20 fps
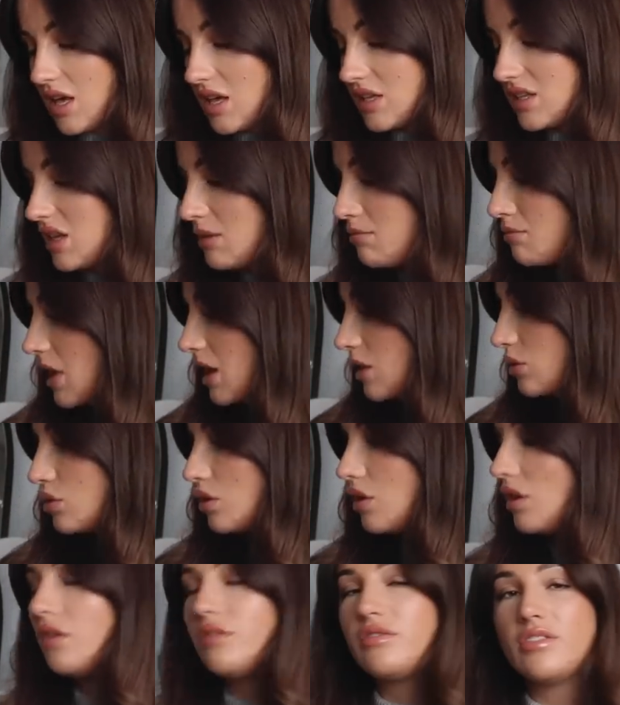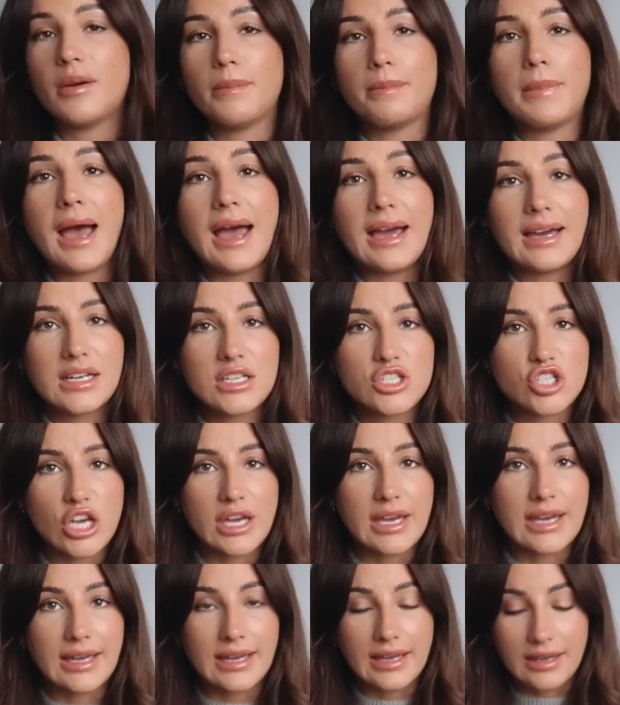Is the amount of
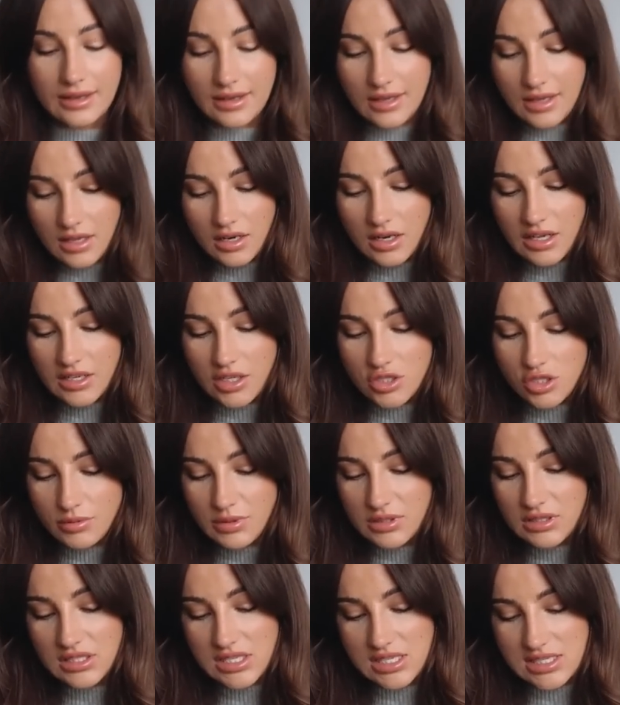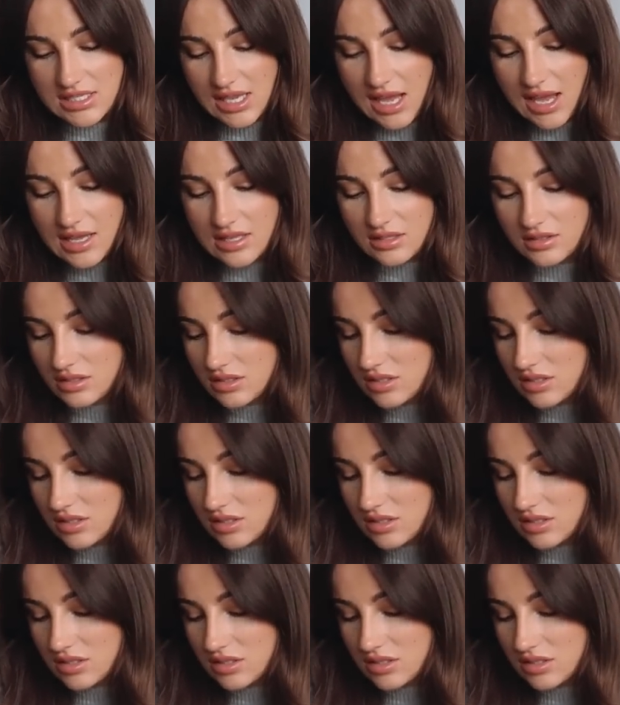packaging. Like, I do understand,